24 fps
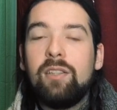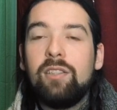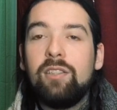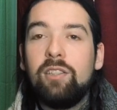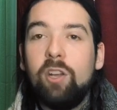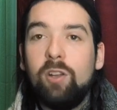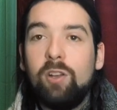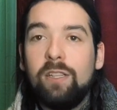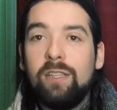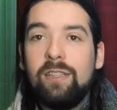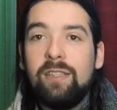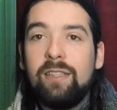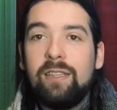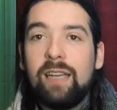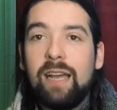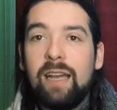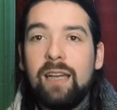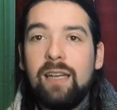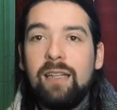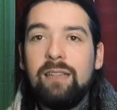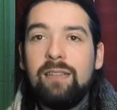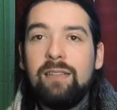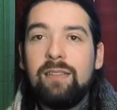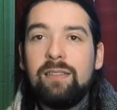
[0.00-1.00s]
solid
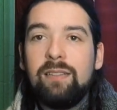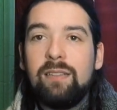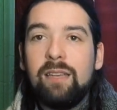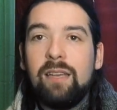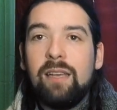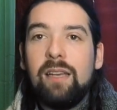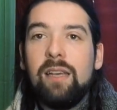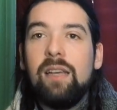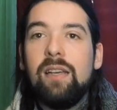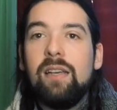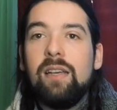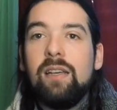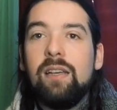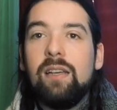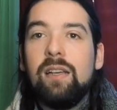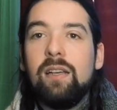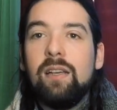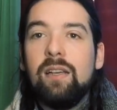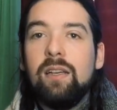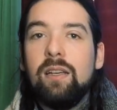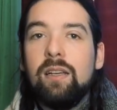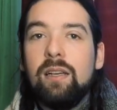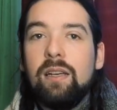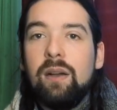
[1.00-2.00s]
colors,
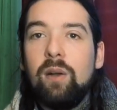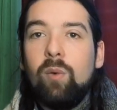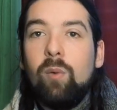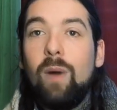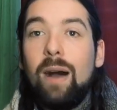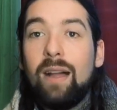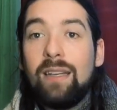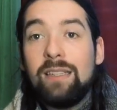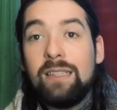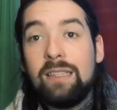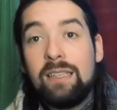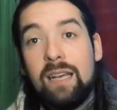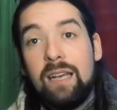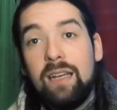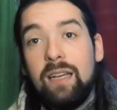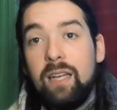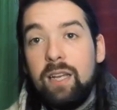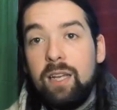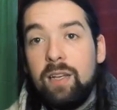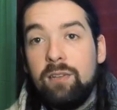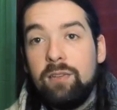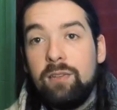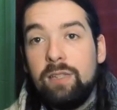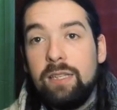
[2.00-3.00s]
one
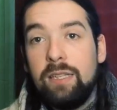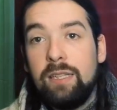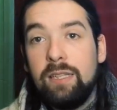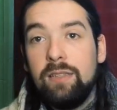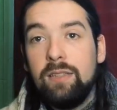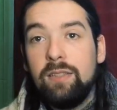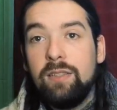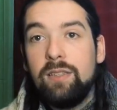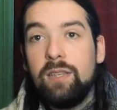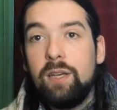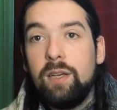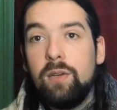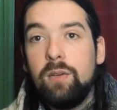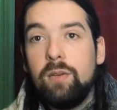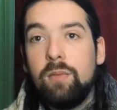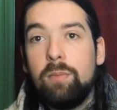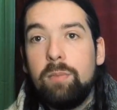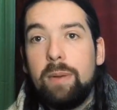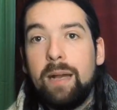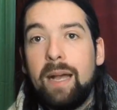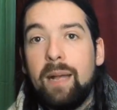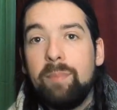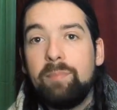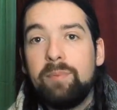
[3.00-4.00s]
color only. So
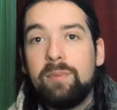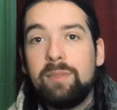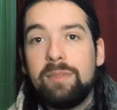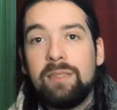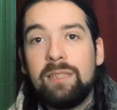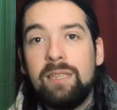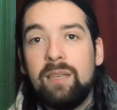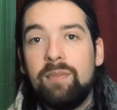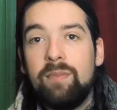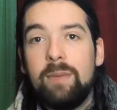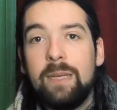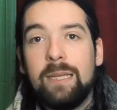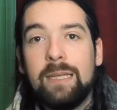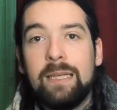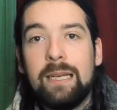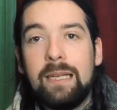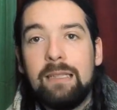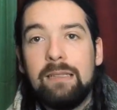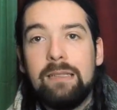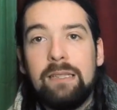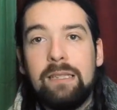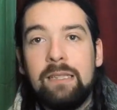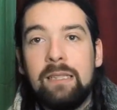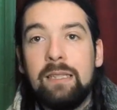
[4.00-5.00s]
perhaps give me an
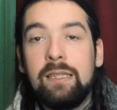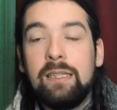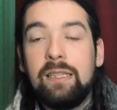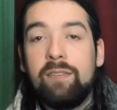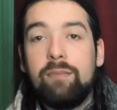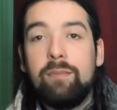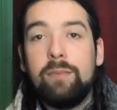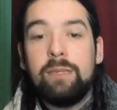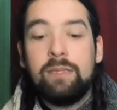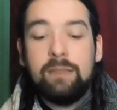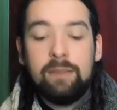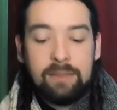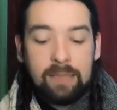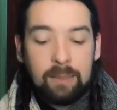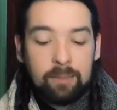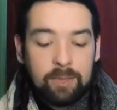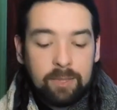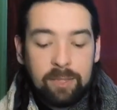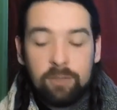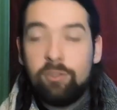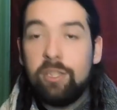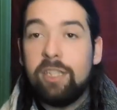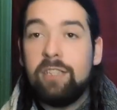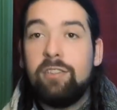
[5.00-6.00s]
idea, give me some
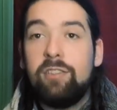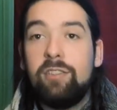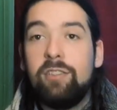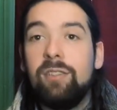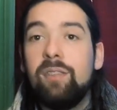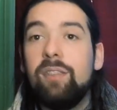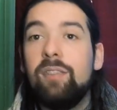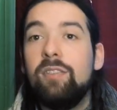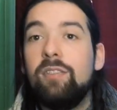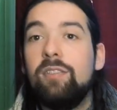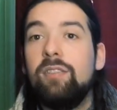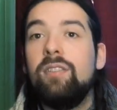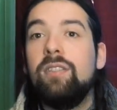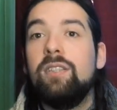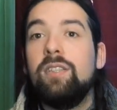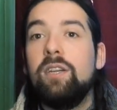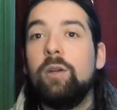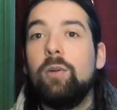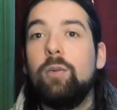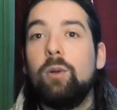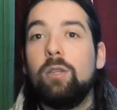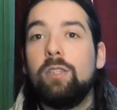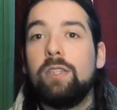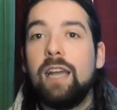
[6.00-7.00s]
suggestion on, you
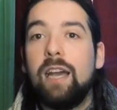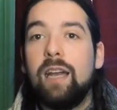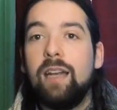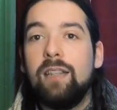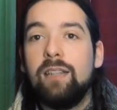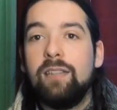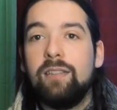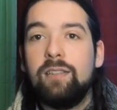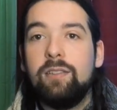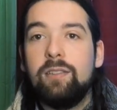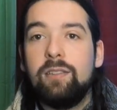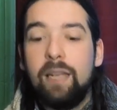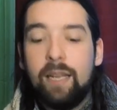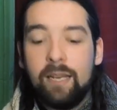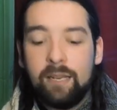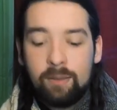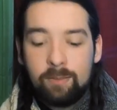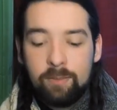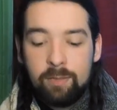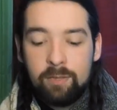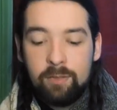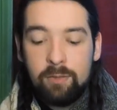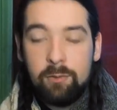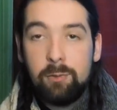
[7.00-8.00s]
know, what colors you'd
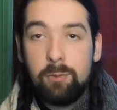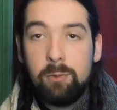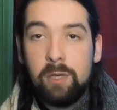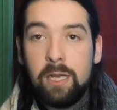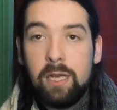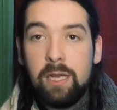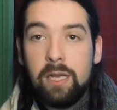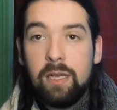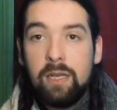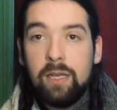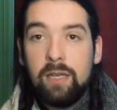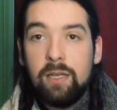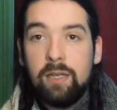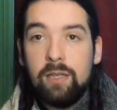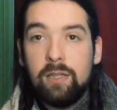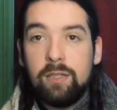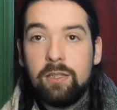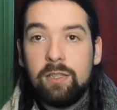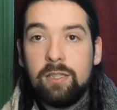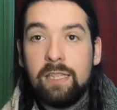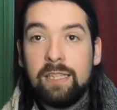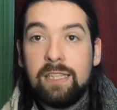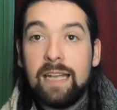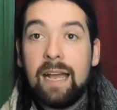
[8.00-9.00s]
like me to
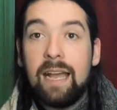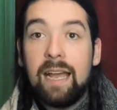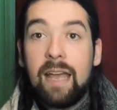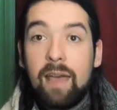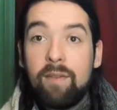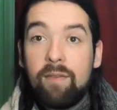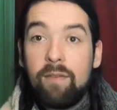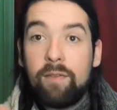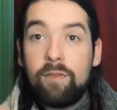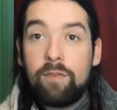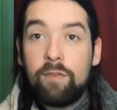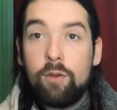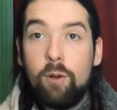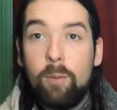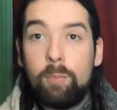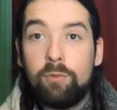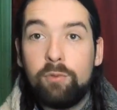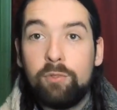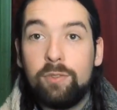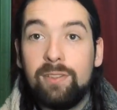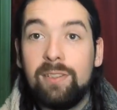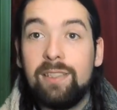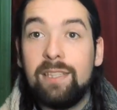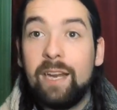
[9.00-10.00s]
knit. I have a few
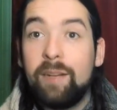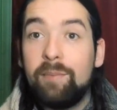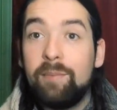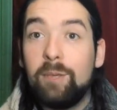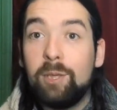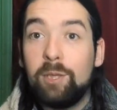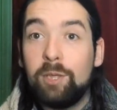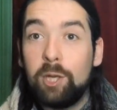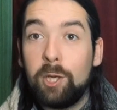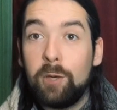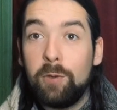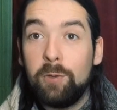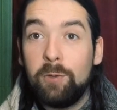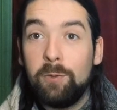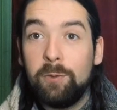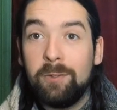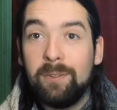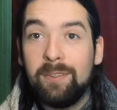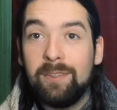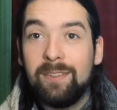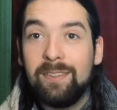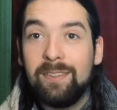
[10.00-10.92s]
options. Let me show you.